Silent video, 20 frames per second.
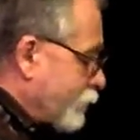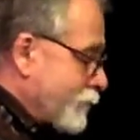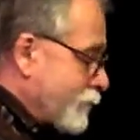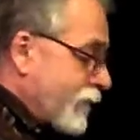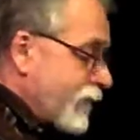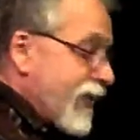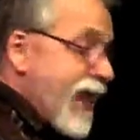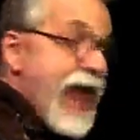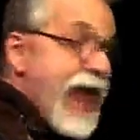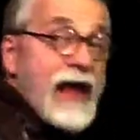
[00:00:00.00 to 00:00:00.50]

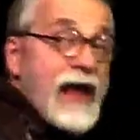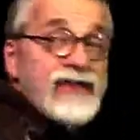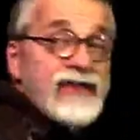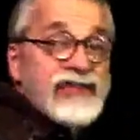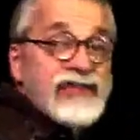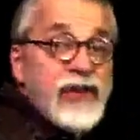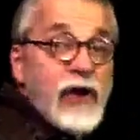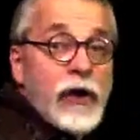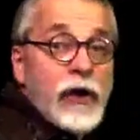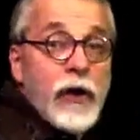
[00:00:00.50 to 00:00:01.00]
Now
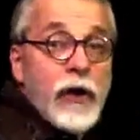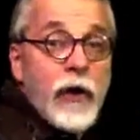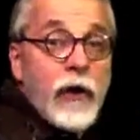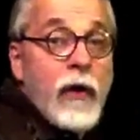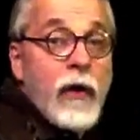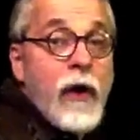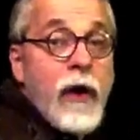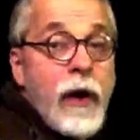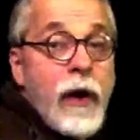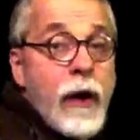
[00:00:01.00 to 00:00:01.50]
solo.
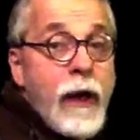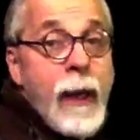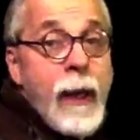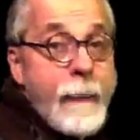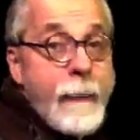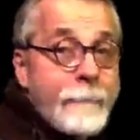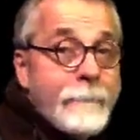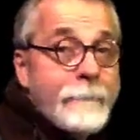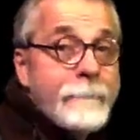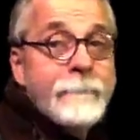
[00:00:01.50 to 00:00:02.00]

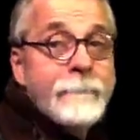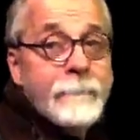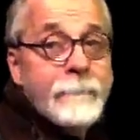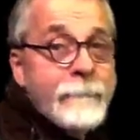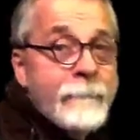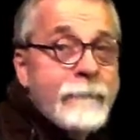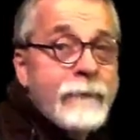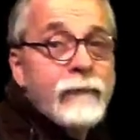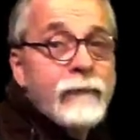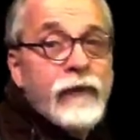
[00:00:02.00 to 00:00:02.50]

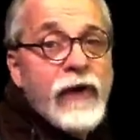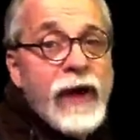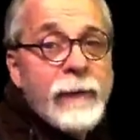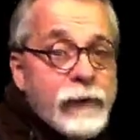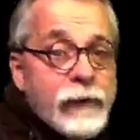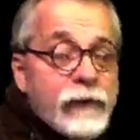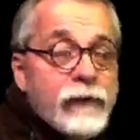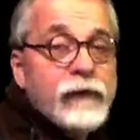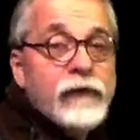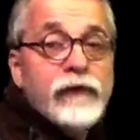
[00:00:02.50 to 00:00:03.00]
Bright
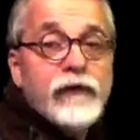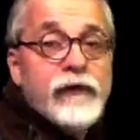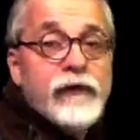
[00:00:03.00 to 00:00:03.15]
blues.